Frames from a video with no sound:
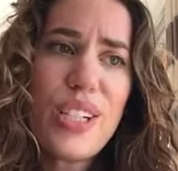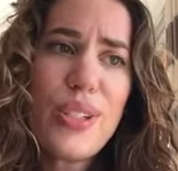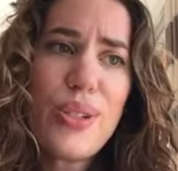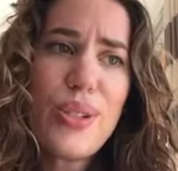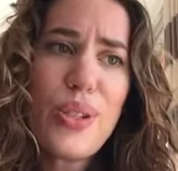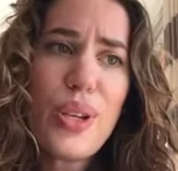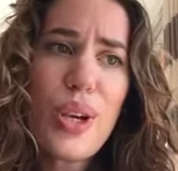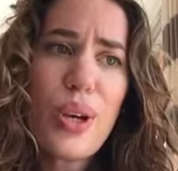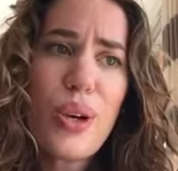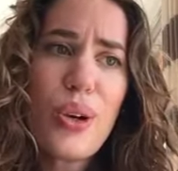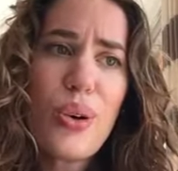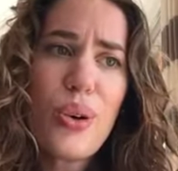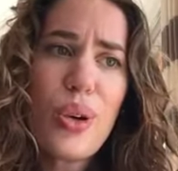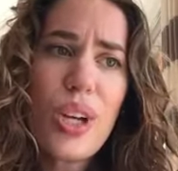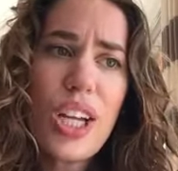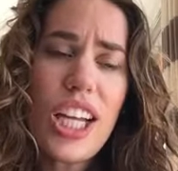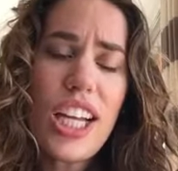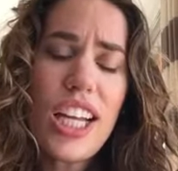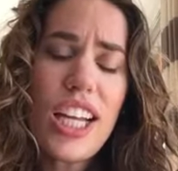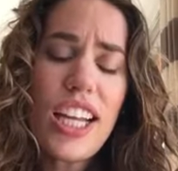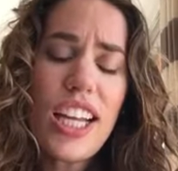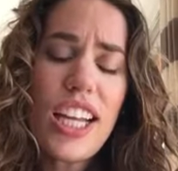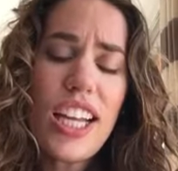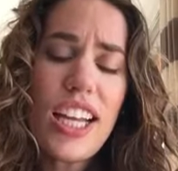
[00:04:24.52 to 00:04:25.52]
So
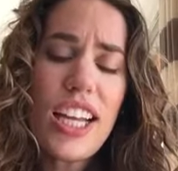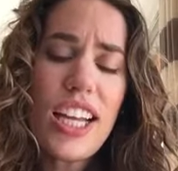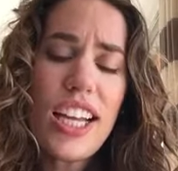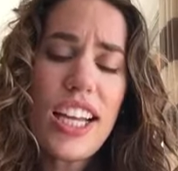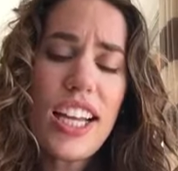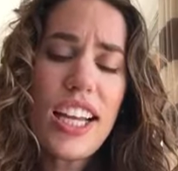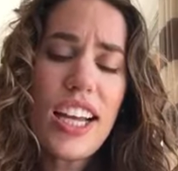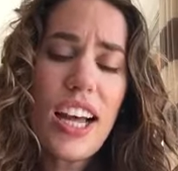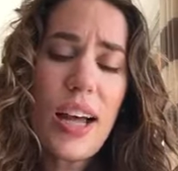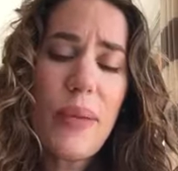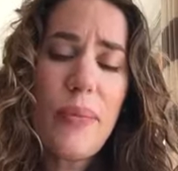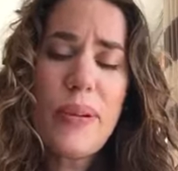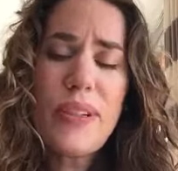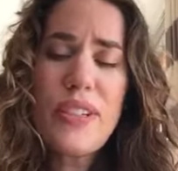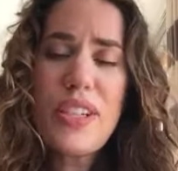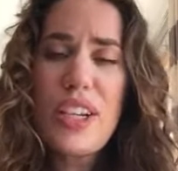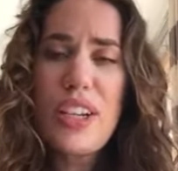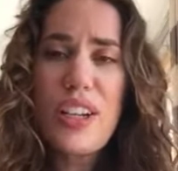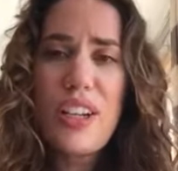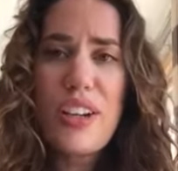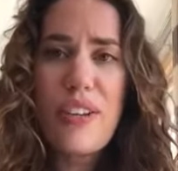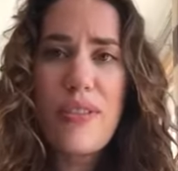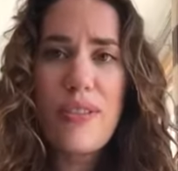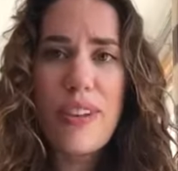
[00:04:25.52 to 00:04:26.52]
up
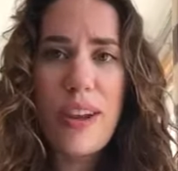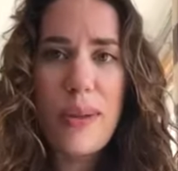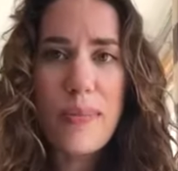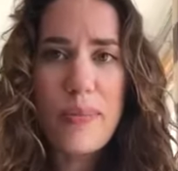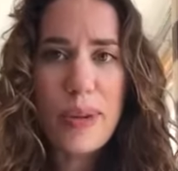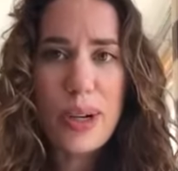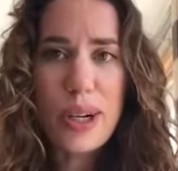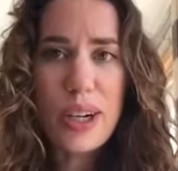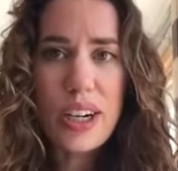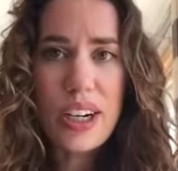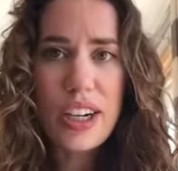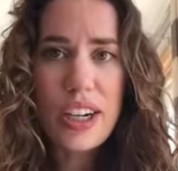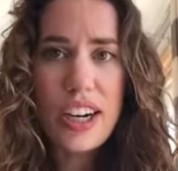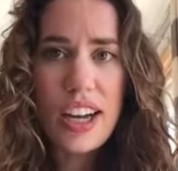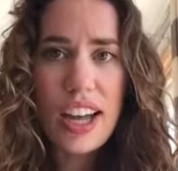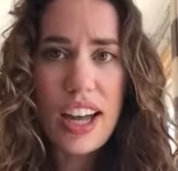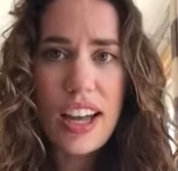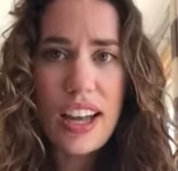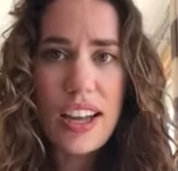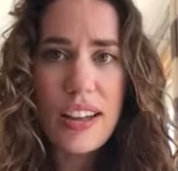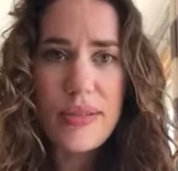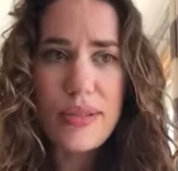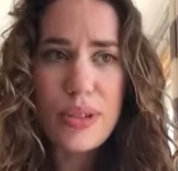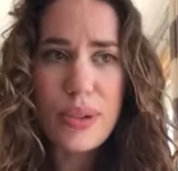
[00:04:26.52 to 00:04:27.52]
until November
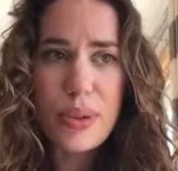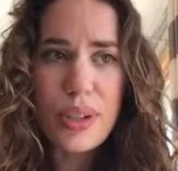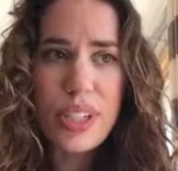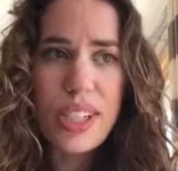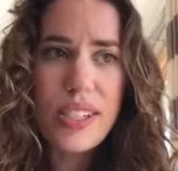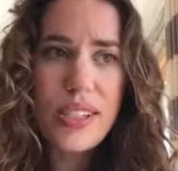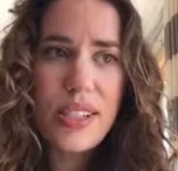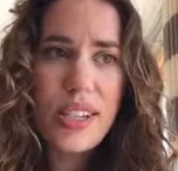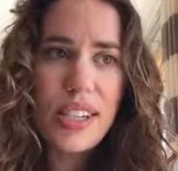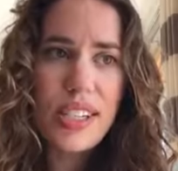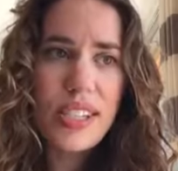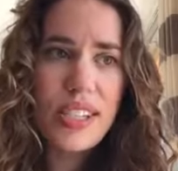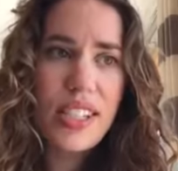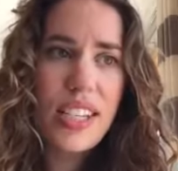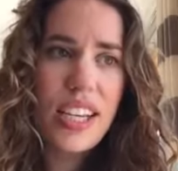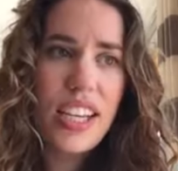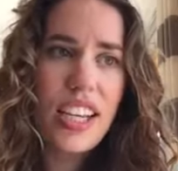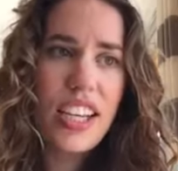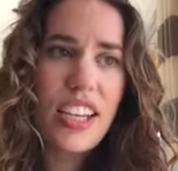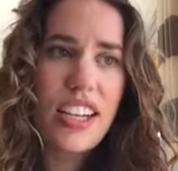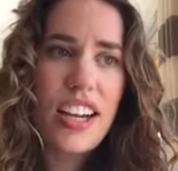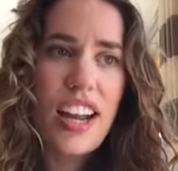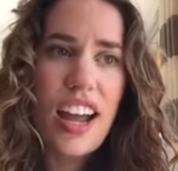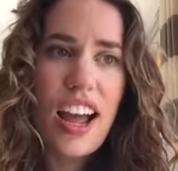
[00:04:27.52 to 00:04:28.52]
of
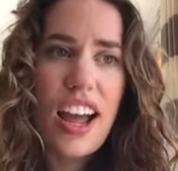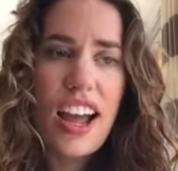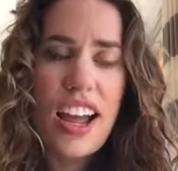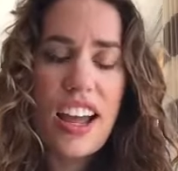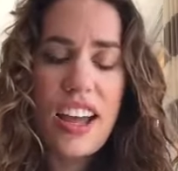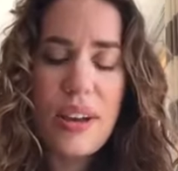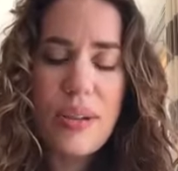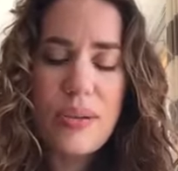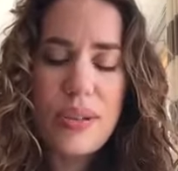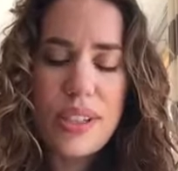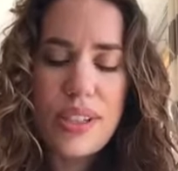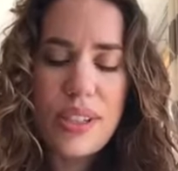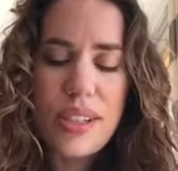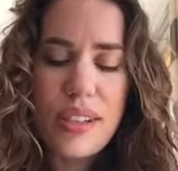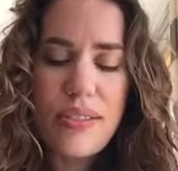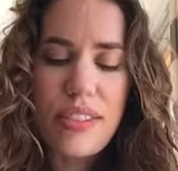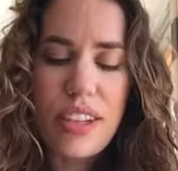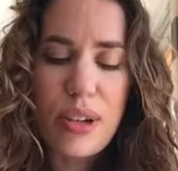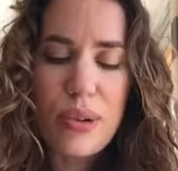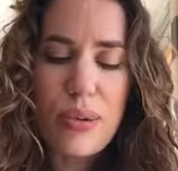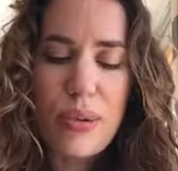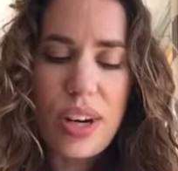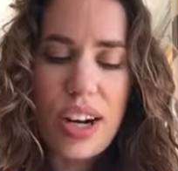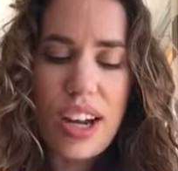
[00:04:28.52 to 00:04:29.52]
2016, I was
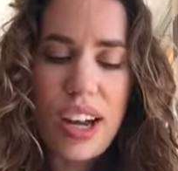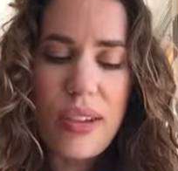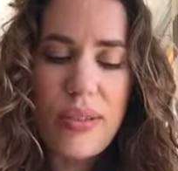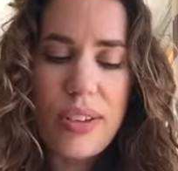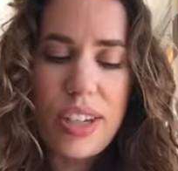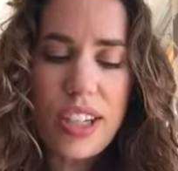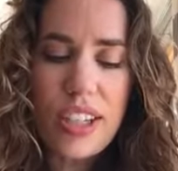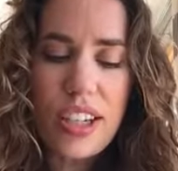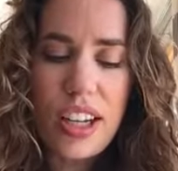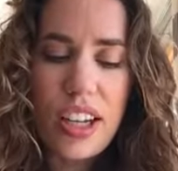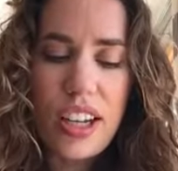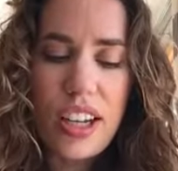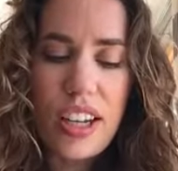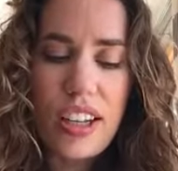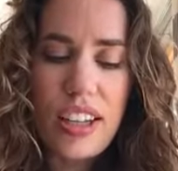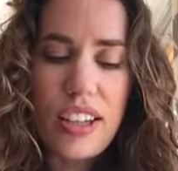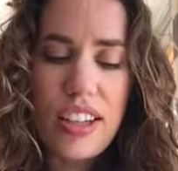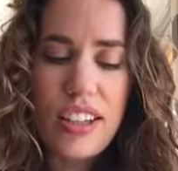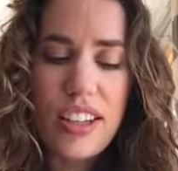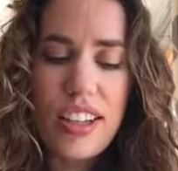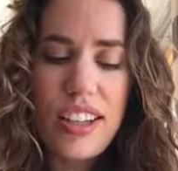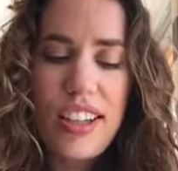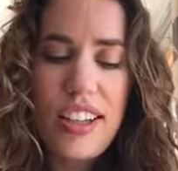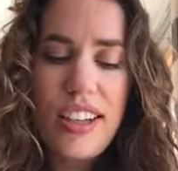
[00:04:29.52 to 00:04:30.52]
living what I would
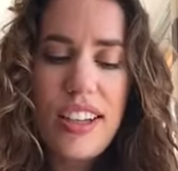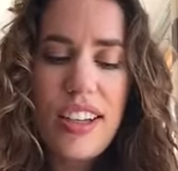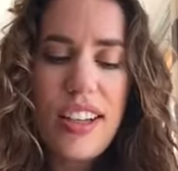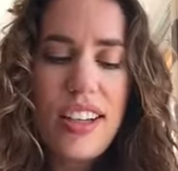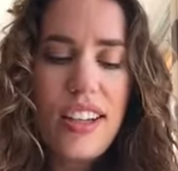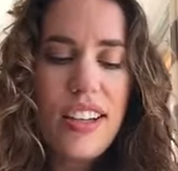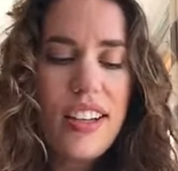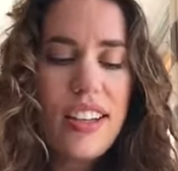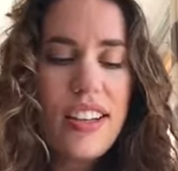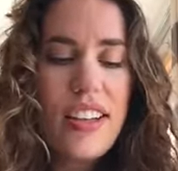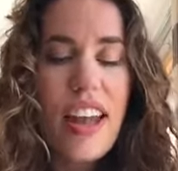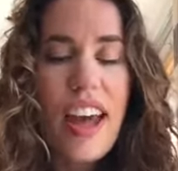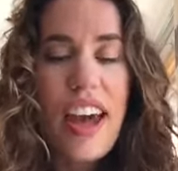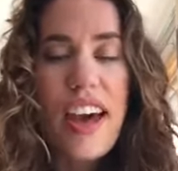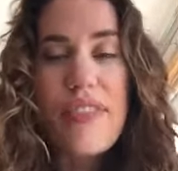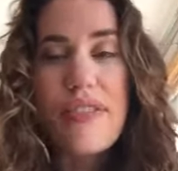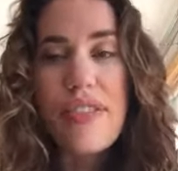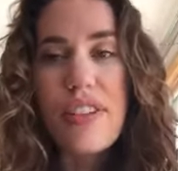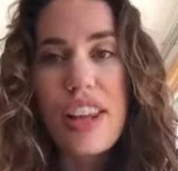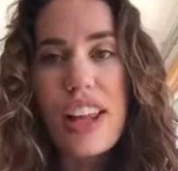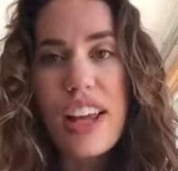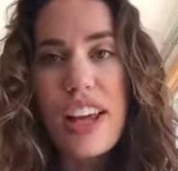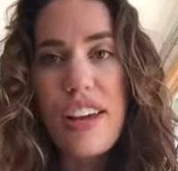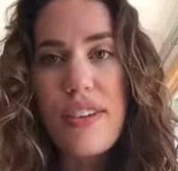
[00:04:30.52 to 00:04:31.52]
call
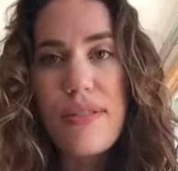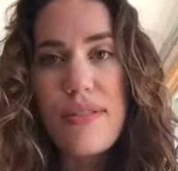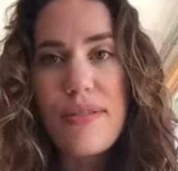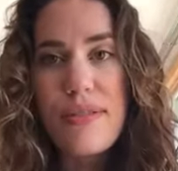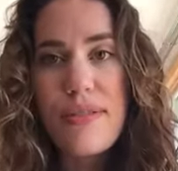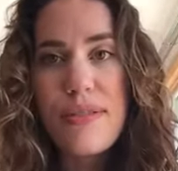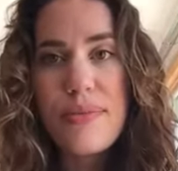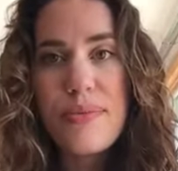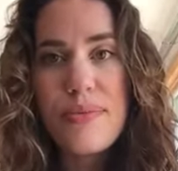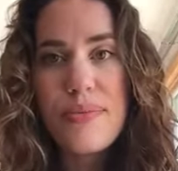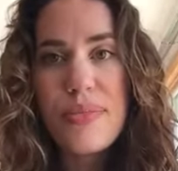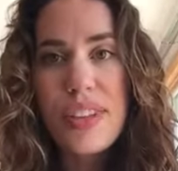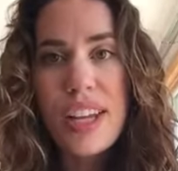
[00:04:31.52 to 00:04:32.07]
half a life.